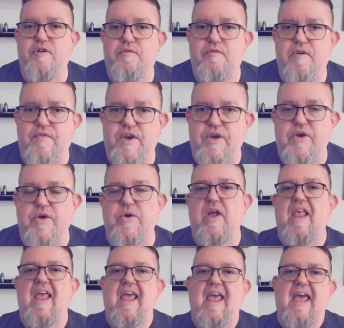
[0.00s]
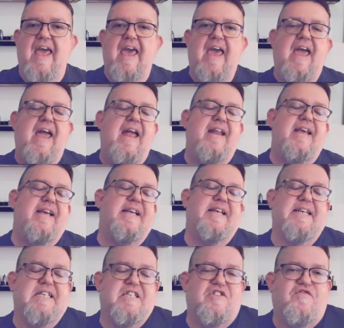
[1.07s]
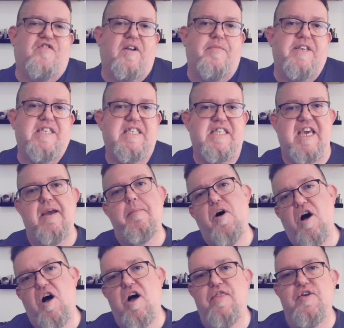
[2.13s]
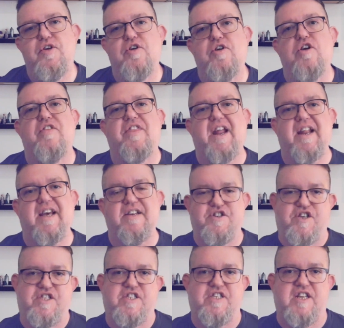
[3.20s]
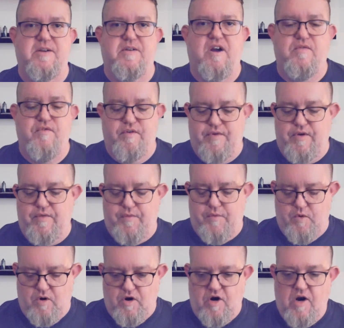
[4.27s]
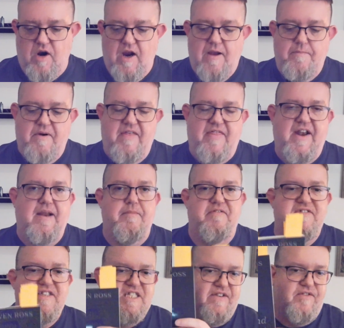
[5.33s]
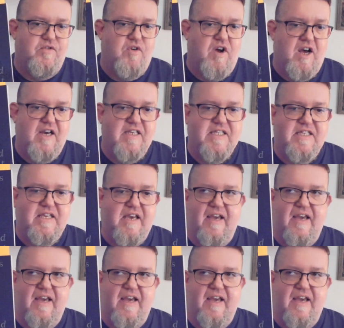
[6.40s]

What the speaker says: book review, and it is from the same author that I just did a review for by the name of StevenRoss,